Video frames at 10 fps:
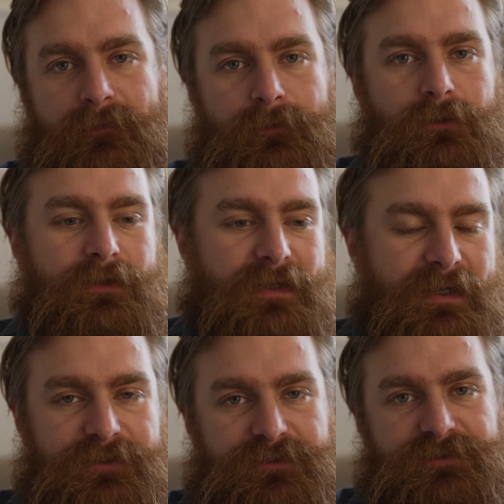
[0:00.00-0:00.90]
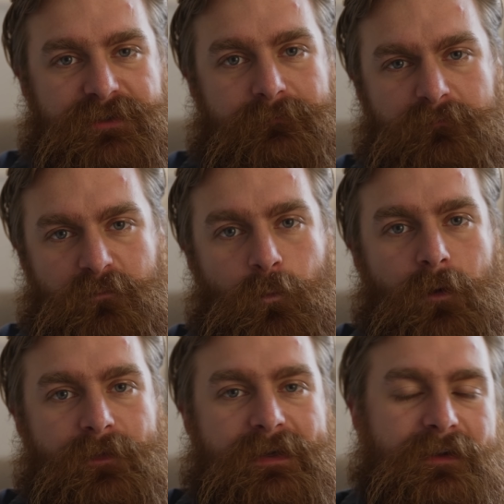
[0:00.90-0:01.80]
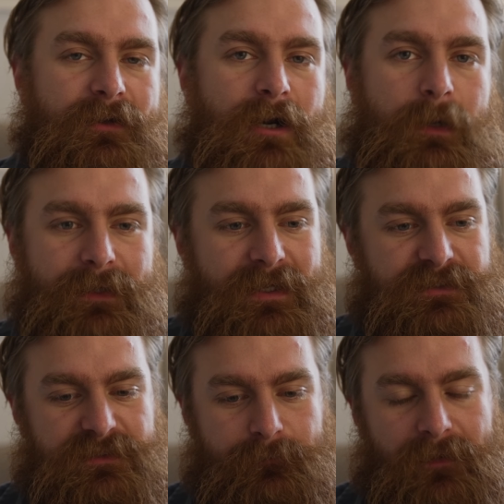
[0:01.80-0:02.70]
the locations and what they're going to go up against.